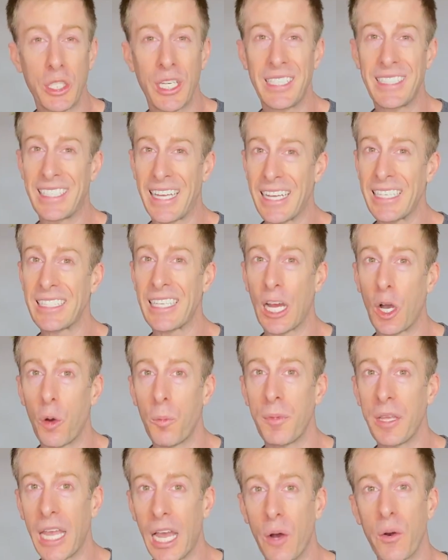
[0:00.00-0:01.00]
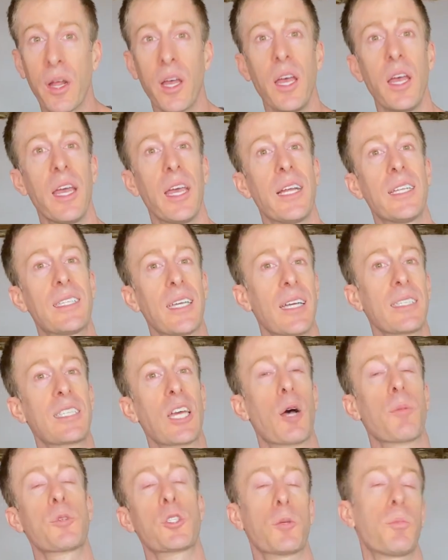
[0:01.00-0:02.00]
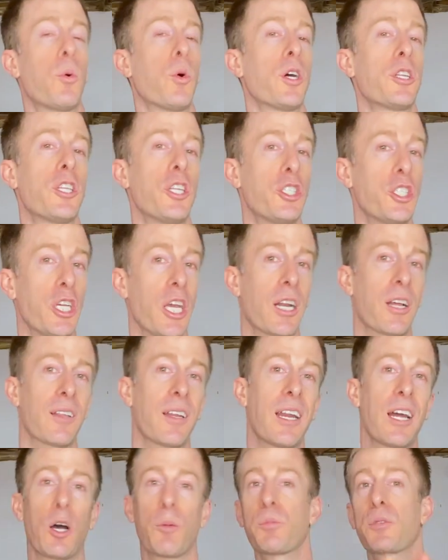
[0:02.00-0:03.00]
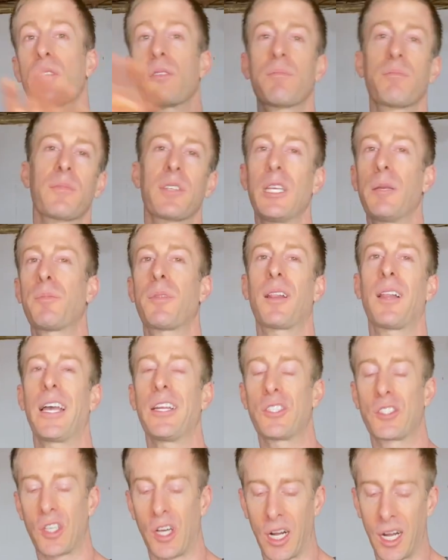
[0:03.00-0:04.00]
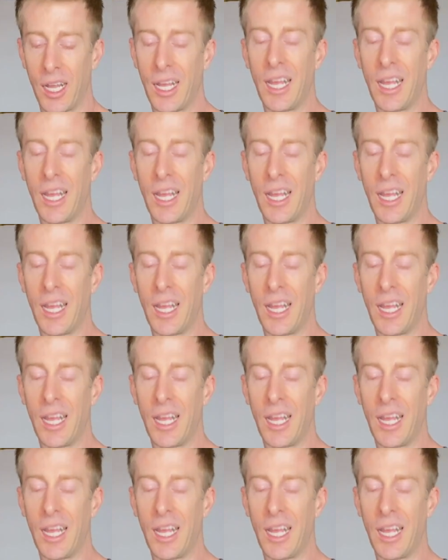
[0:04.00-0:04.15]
It does help me out, it does help support the channel, and it helps keep the lights on.